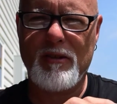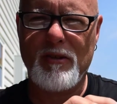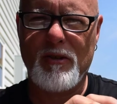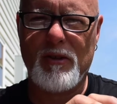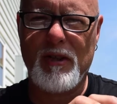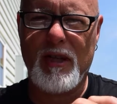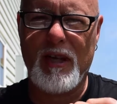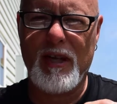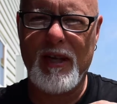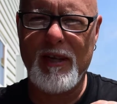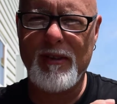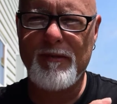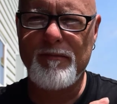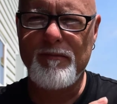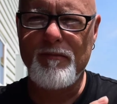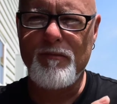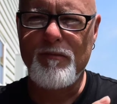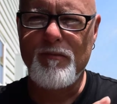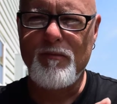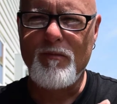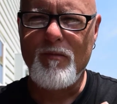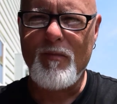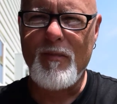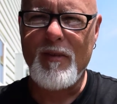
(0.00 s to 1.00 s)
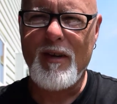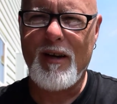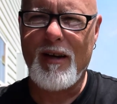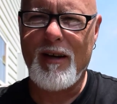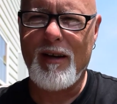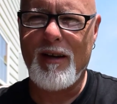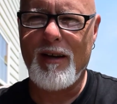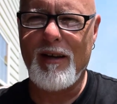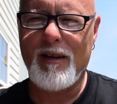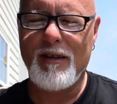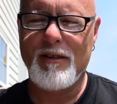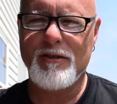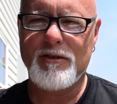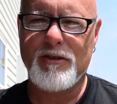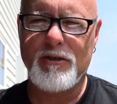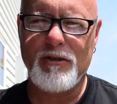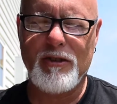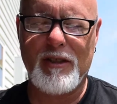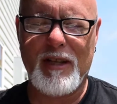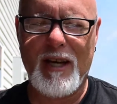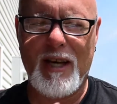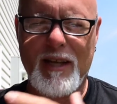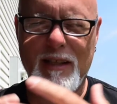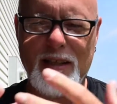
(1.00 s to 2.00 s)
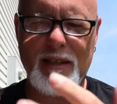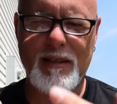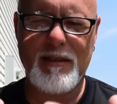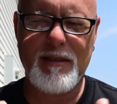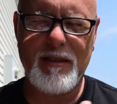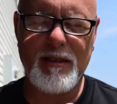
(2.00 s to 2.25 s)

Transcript: Okay, uh, so you got to get